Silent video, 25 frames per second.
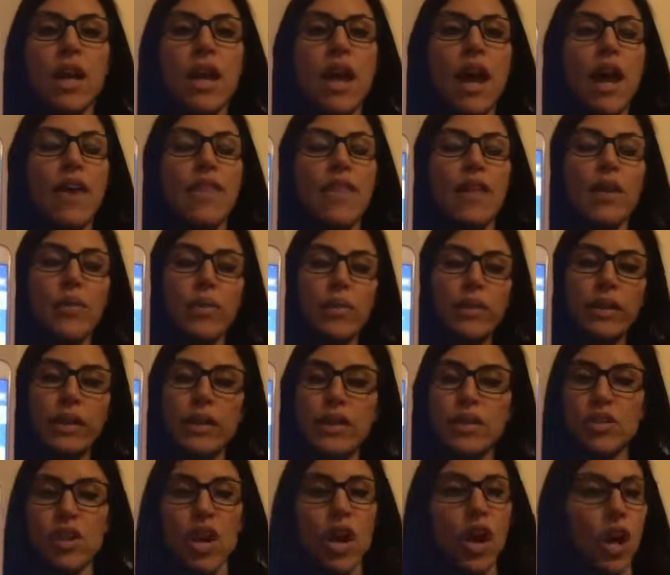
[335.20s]
and then it would
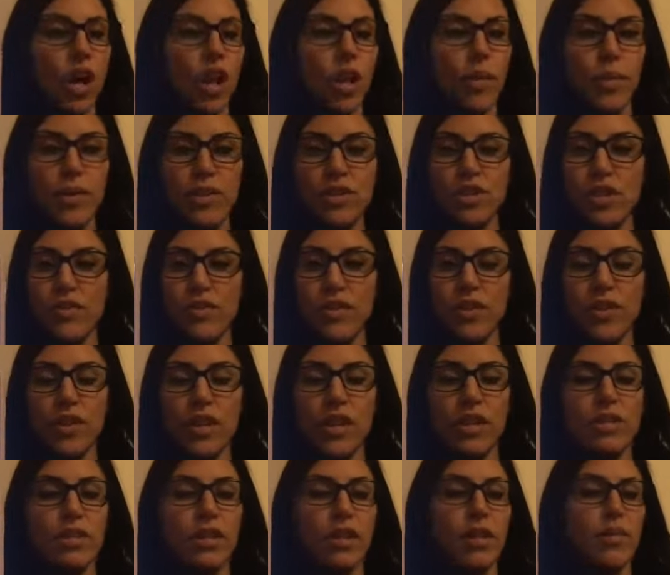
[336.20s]
list a bunch of different
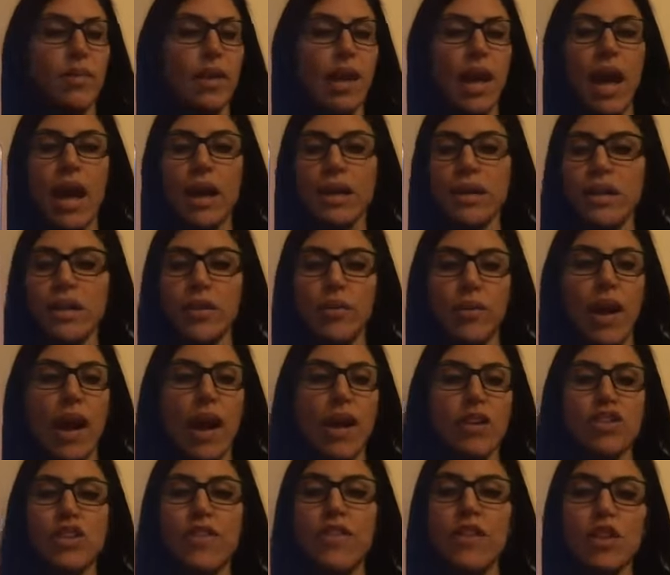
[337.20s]
things. It could be acne,
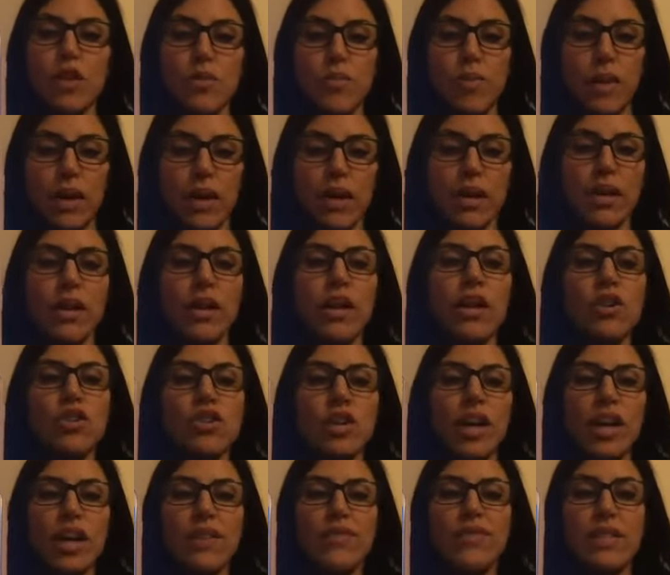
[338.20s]
rash, and then you pick. So
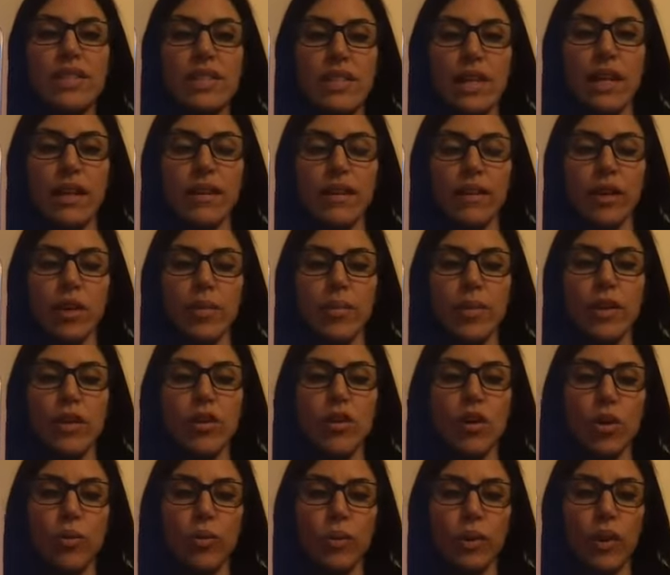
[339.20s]
you kind of have to dig a little bit.
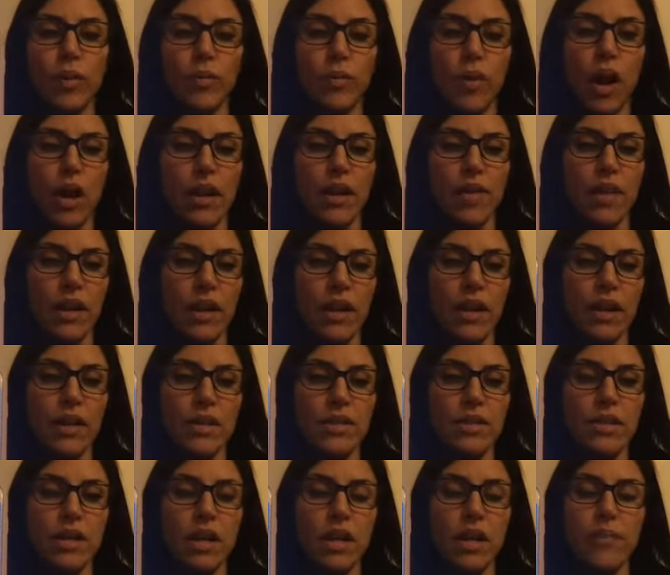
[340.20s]
You go really broad, and then it
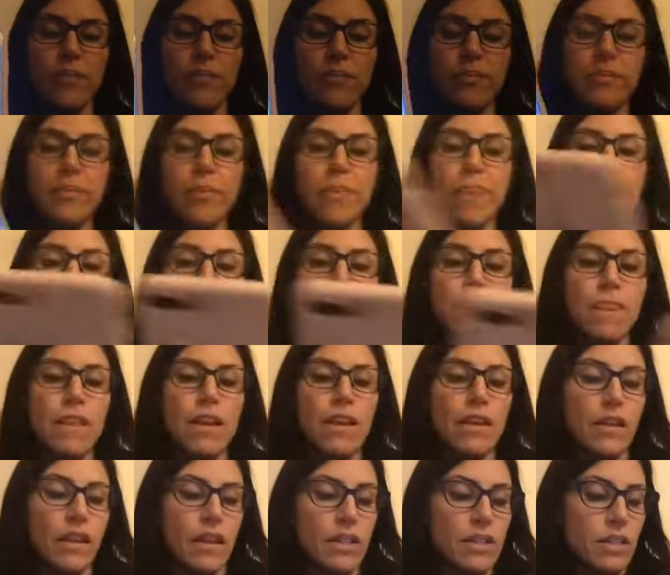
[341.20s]
gets
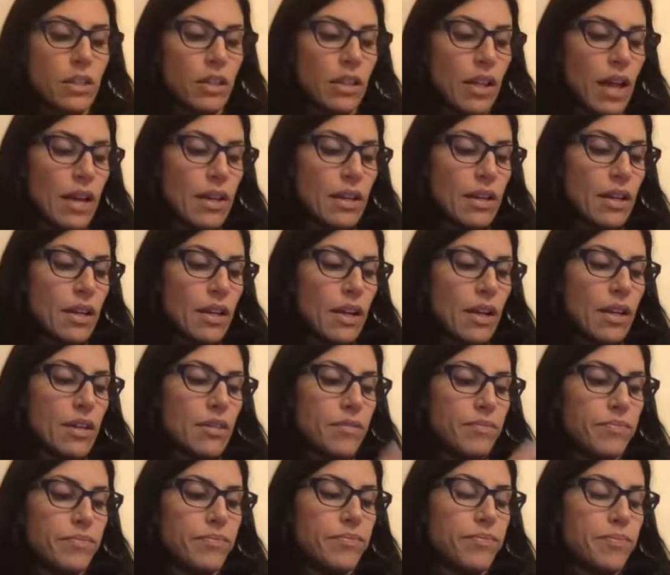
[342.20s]
a lot
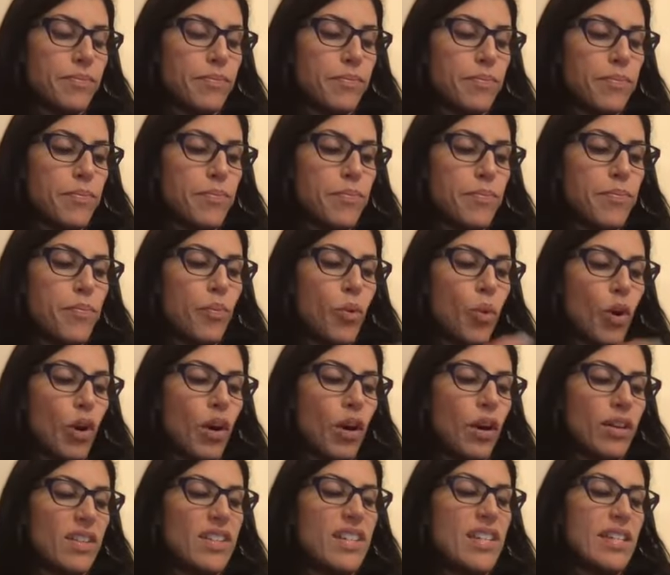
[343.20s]

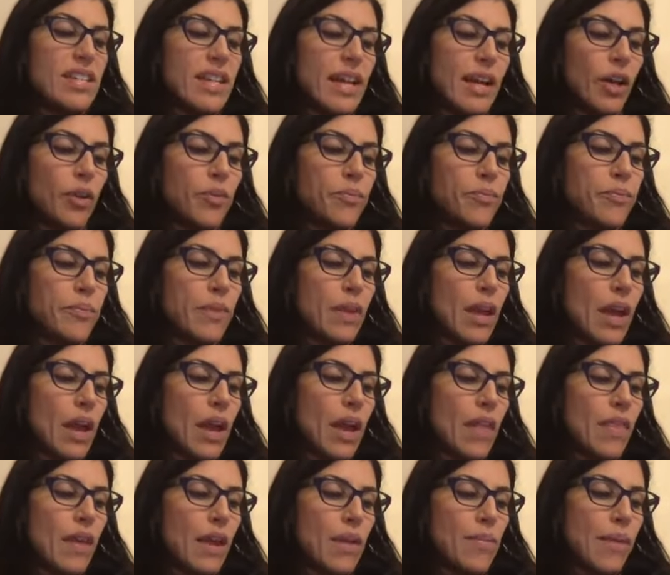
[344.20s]
more detailed.
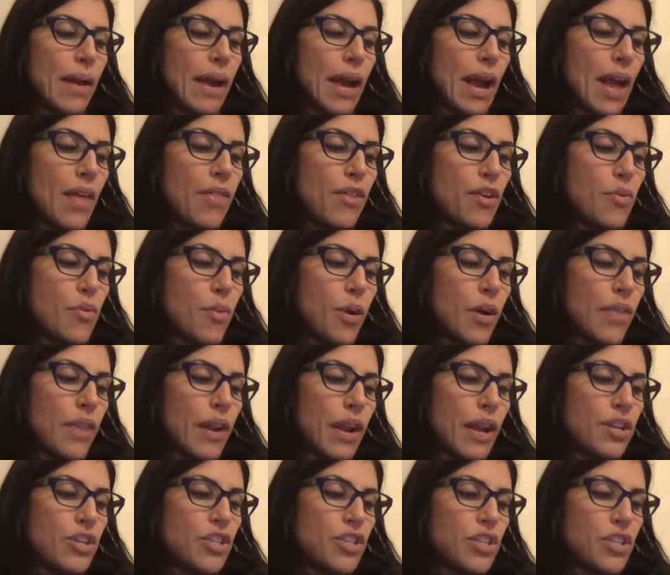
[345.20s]
And then my other one that
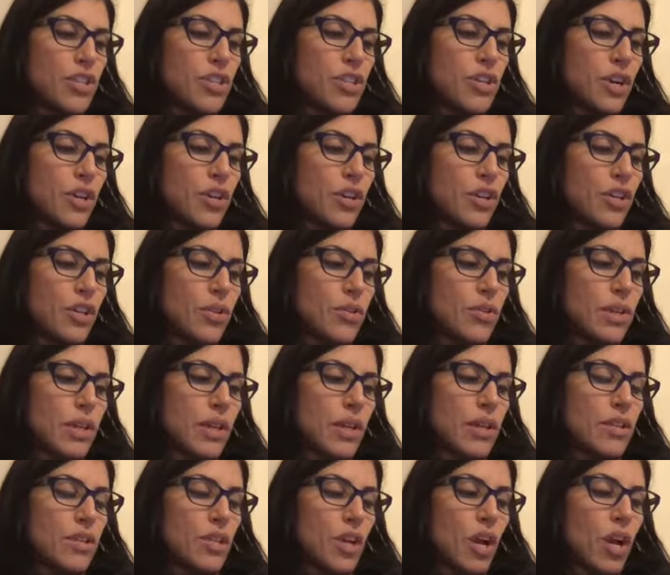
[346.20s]
I just started
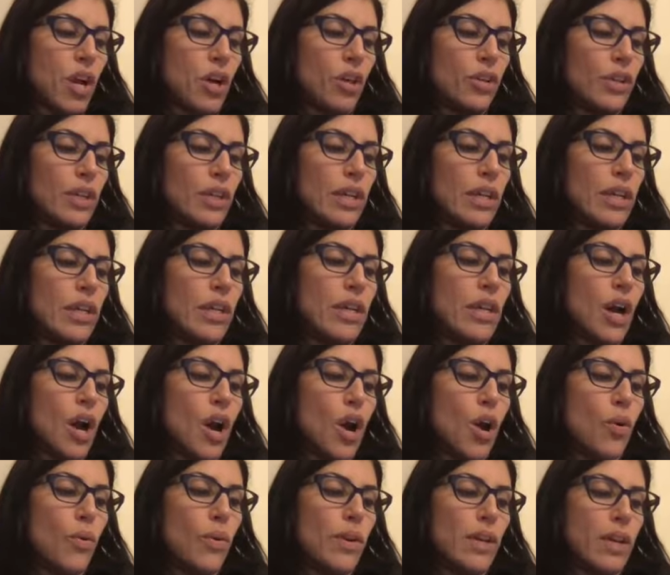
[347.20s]
using is called
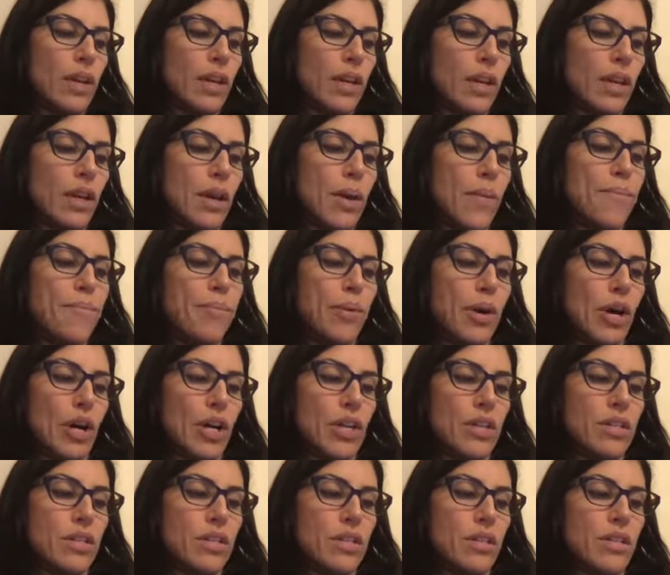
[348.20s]
EOE
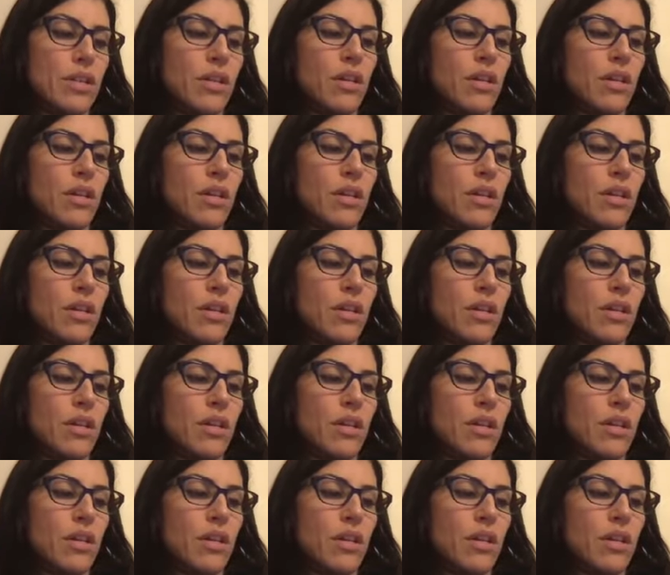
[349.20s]
Books.